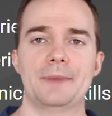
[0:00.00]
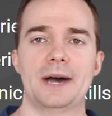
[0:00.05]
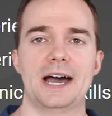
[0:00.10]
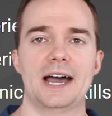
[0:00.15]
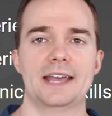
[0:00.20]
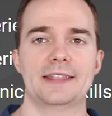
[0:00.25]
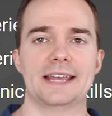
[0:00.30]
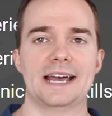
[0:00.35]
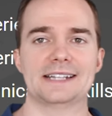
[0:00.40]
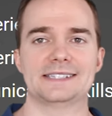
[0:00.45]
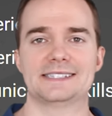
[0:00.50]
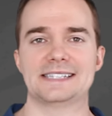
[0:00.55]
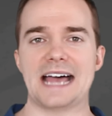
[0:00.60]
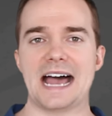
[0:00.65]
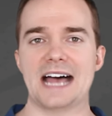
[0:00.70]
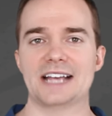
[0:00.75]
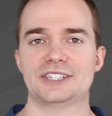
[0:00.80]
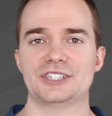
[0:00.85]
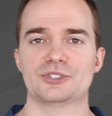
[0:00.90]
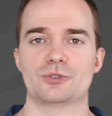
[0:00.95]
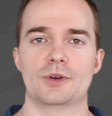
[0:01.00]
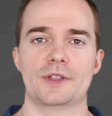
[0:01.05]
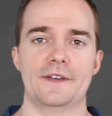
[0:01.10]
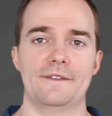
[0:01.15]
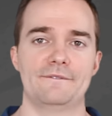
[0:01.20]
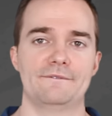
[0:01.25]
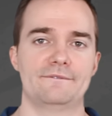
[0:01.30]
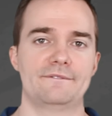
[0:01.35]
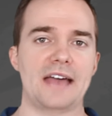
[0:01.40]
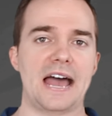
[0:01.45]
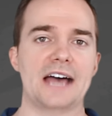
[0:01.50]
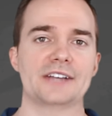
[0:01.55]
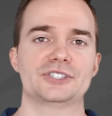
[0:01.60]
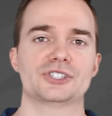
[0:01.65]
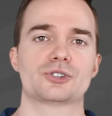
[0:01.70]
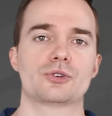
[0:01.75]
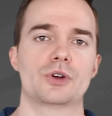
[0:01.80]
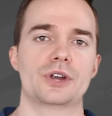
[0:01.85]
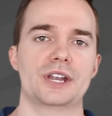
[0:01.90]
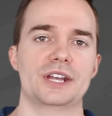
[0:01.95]
mind that SaaS is one of the
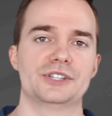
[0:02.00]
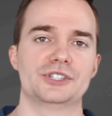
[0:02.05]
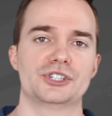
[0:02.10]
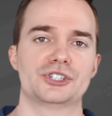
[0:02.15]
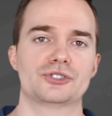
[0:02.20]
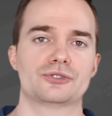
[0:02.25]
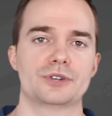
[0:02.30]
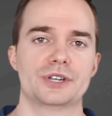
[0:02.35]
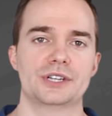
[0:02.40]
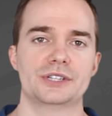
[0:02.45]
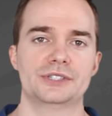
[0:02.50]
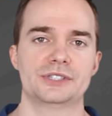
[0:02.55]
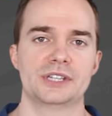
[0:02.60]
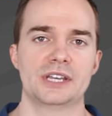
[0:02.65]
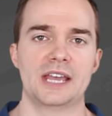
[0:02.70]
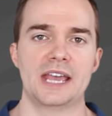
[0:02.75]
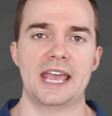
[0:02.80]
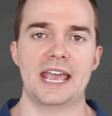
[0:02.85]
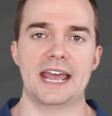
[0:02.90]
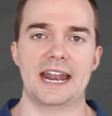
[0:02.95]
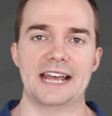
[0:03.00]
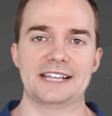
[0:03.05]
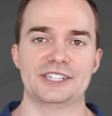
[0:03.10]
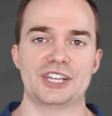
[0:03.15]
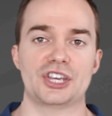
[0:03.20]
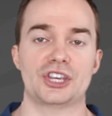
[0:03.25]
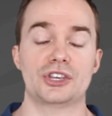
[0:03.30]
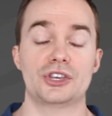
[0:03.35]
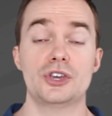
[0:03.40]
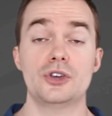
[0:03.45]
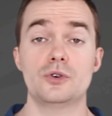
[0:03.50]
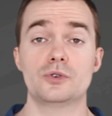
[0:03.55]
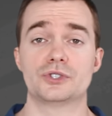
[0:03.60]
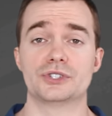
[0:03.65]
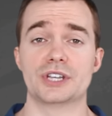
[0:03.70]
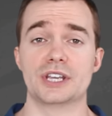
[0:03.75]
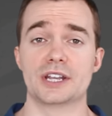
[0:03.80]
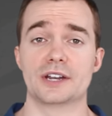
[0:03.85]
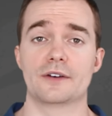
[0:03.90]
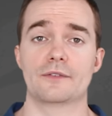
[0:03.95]
fastest growing industries and has a huge
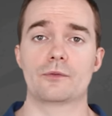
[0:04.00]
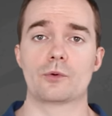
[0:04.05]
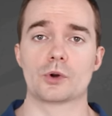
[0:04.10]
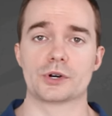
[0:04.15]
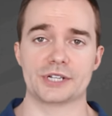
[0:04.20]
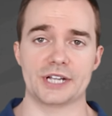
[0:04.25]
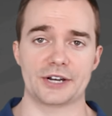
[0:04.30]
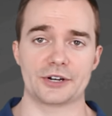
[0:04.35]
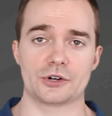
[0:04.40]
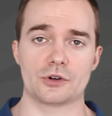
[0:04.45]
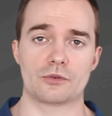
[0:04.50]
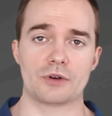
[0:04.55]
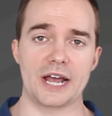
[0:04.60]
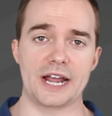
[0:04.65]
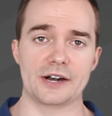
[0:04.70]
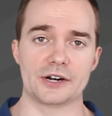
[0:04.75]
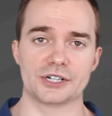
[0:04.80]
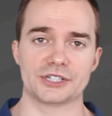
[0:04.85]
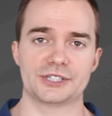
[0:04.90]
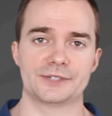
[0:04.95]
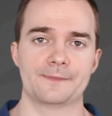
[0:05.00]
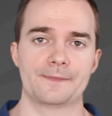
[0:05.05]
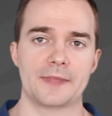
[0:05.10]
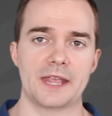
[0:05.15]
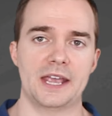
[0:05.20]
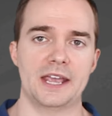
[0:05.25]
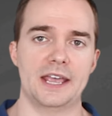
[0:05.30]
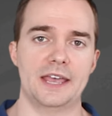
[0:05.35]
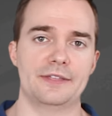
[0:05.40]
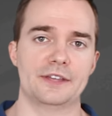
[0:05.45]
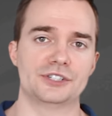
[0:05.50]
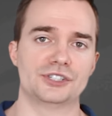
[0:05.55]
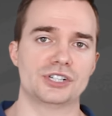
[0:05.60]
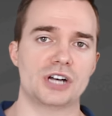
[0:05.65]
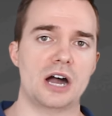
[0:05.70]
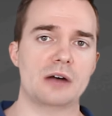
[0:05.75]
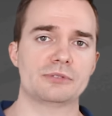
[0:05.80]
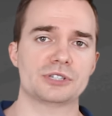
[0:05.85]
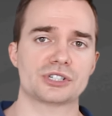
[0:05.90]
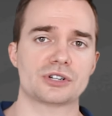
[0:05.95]
need for technical writers. In the
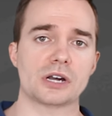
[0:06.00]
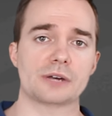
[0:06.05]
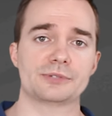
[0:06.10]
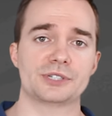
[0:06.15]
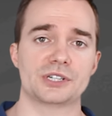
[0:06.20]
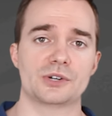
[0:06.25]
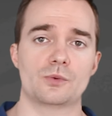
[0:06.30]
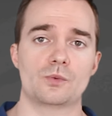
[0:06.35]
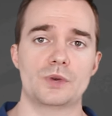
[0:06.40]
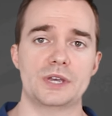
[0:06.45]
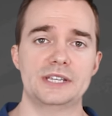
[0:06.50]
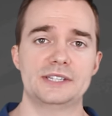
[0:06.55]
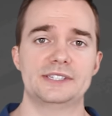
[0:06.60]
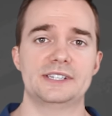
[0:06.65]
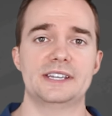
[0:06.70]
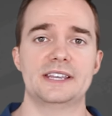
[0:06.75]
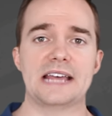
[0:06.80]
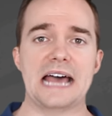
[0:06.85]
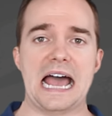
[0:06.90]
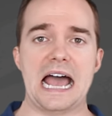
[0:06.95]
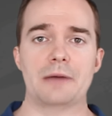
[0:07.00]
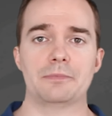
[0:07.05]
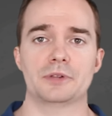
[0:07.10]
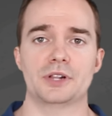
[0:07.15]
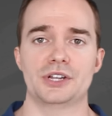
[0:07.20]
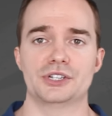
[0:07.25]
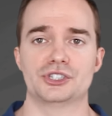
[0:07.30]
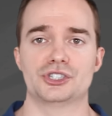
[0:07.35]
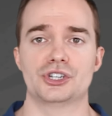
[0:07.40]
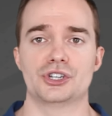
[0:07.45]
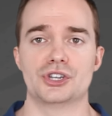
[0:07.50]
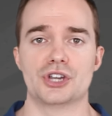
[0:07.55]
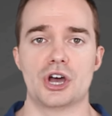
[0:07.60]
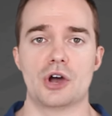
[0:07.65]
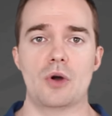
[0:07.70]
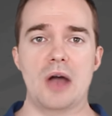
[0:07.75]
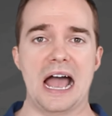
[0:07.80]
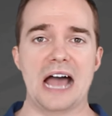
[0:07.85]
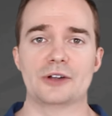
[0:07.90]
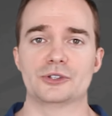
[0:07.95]
job description, we see that applicants should
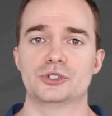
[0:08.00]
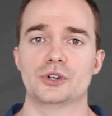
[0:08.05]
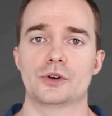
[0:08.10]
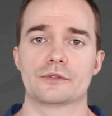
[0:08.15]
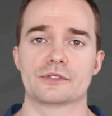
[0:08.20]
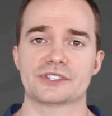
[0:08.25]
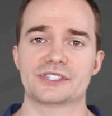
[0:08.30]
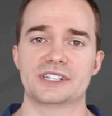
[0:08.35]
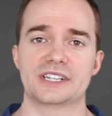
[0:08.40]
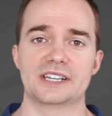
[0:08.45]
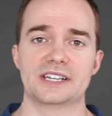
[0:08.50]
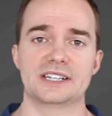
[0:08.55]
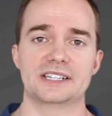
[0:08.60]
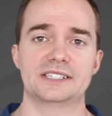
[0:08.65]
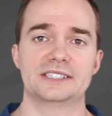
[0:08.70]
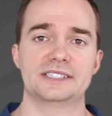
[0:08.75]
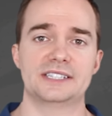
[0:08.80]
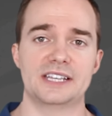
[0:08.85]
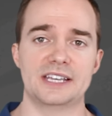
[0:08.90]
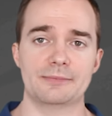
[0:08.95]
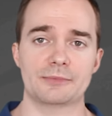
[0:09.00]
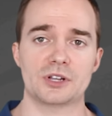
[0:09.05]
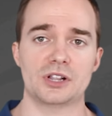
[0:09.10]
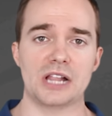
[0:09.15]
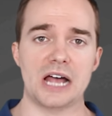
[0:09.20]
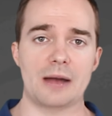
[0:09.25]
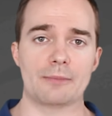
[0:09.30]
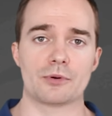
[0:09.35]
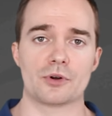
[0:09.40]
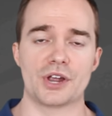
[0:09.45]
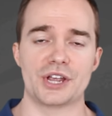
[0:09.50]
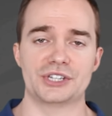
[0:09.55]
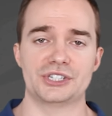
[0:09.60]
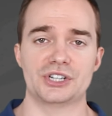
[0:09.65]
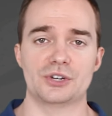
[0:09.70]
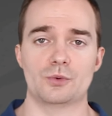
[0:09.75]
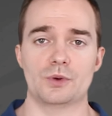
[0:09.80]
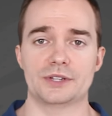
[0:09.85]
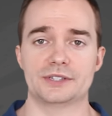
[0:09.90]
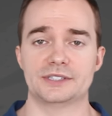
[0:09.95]
know how to oversee team
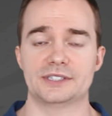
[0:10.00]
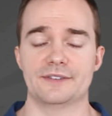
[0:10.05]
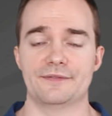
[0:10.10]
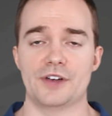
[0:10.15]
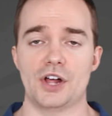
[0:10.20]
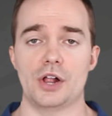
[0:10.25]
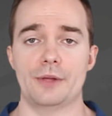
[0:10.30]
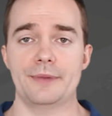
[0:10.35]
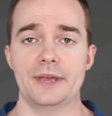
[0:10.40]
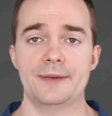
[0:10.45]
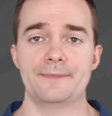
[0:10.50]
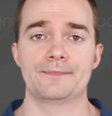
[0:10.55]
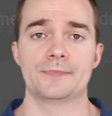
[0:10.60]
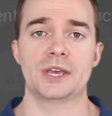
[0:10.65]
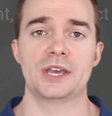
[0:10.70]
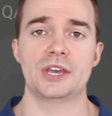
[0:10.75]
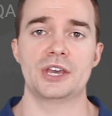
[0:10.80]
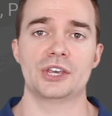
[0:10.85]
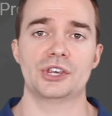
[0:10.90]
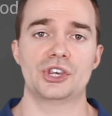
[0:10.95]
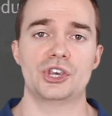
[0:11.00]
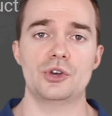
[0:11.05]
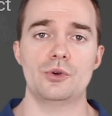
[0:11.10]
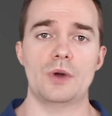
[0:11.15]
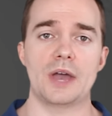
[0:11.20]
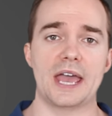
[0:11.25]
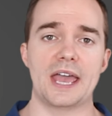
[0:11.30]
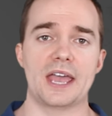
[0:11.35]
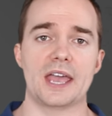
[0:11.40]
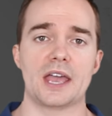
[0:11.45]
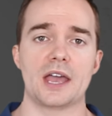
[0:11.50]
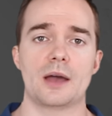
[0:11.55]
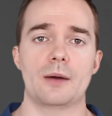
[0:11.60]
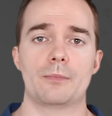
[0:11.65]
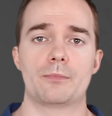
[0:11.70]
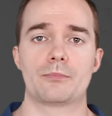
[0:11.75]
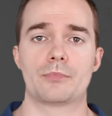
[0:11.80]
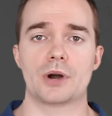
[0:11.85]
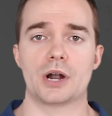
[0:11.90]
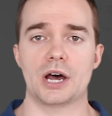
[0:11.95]
collaboration with development, QA,
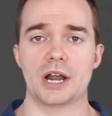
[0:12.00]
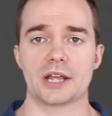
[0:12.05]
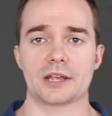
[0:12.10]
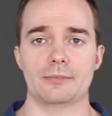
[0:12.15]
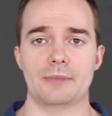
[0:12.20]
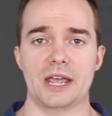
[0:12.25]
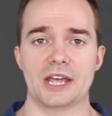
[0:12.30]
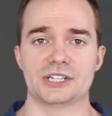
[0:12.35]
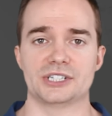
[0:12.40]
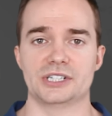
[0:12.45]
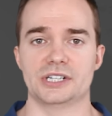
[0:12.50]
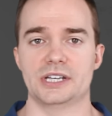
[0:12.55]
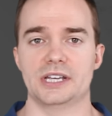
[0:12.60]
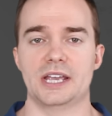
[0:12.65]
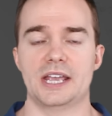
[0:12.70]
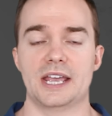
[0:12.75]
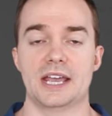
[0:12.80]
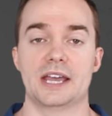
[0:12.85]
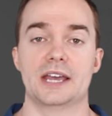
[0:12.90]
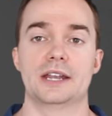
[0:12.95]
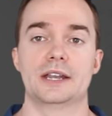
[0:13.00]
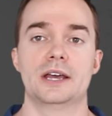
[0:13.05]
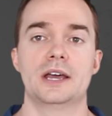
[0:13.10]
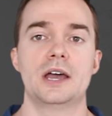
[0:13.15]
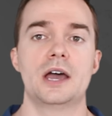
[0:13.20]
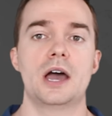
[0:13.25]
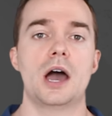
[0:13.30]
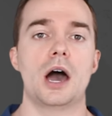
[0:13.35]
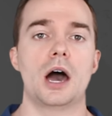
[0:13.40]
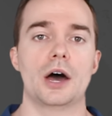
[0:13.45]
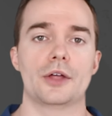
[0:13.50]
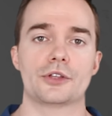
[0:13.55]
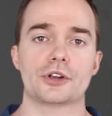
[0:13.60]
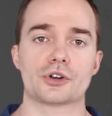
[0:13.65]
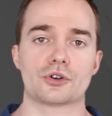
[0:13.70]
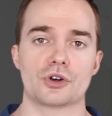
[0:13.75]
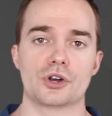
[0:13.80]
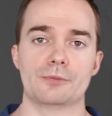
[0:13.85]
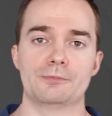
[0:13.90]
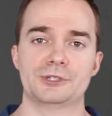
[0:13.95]
product management, and other
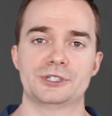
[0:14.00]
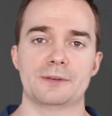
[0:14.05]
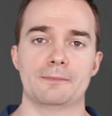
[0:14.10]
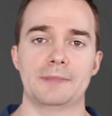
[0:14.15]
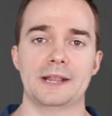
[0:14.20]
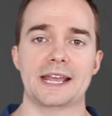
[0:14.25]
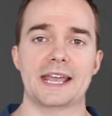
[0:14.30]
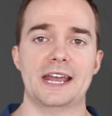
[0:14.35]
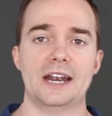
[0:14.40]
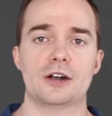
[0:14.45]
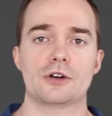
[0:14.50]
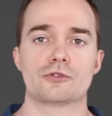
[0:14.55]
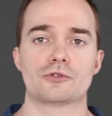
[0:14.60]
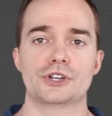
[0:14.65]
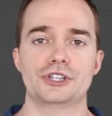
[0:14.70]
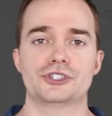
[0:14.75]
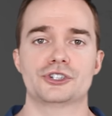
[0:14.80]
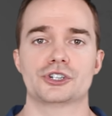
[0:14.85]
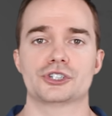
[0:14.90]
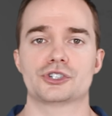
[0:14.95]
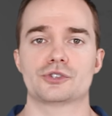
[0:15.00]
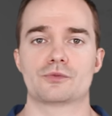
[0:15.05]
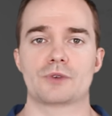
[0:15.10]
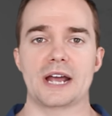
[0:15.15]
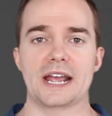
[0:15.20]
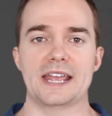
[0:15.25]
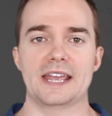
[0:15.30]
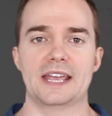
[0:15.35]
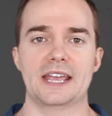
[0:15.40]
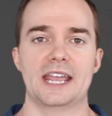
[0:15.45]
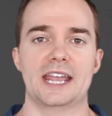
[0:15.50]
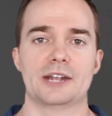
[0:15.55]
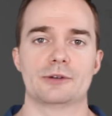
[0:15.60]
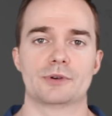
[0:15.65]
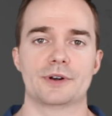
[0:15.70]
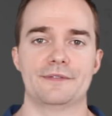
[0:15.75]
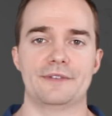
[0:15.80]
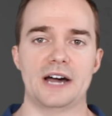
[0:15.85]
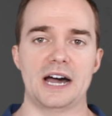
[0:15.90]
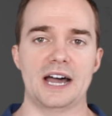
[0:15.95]
groups to plan, research, write, and
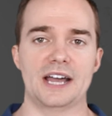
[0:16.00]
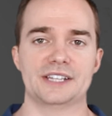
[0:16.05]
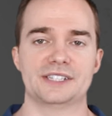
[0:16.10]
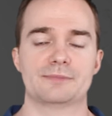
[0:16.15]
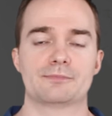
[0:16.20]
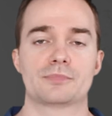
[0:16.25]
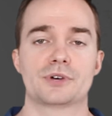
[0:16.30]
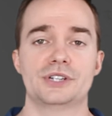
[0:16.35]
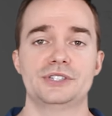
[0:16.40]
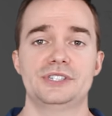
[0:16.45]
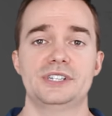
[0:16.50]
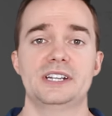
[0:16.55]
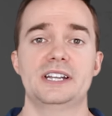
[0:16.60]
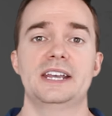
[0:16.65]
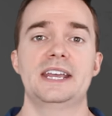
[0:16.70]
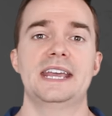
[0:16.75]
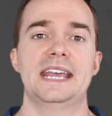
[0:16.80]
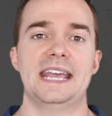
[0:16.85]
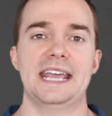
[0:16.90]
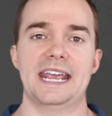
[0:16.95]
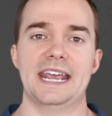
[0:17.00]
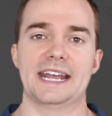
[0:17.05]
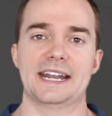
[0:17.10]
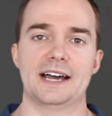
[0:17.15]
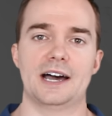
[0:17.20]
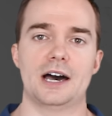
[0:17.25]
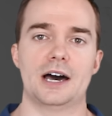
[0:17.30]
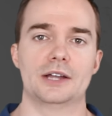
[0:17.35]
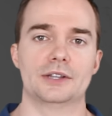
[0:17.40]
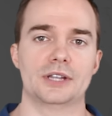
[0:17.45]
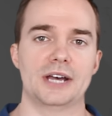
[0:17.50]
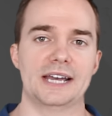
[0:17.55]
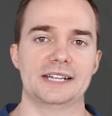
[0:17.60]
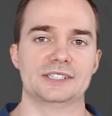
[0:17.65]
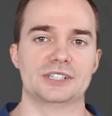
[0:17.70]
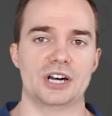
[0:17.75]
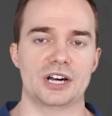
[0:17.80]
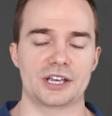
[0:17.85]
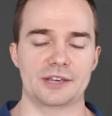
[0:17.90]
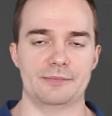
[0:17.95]
revise printed and
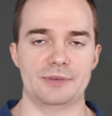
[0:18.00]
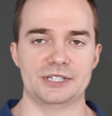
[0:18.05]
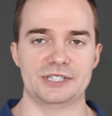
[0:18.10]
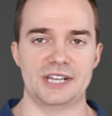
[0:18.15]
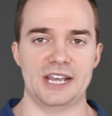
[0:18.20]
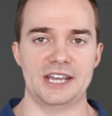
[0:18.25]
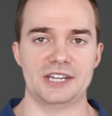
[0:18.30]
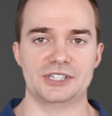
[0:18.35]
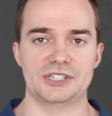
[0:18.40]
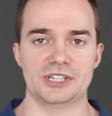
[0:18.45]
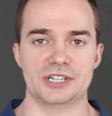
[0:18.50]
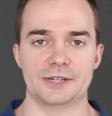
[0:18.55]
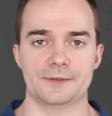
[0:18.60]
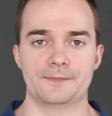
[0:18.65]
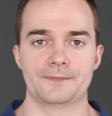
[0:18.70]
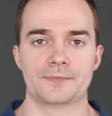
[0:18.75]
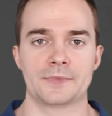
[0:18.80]
online documentation.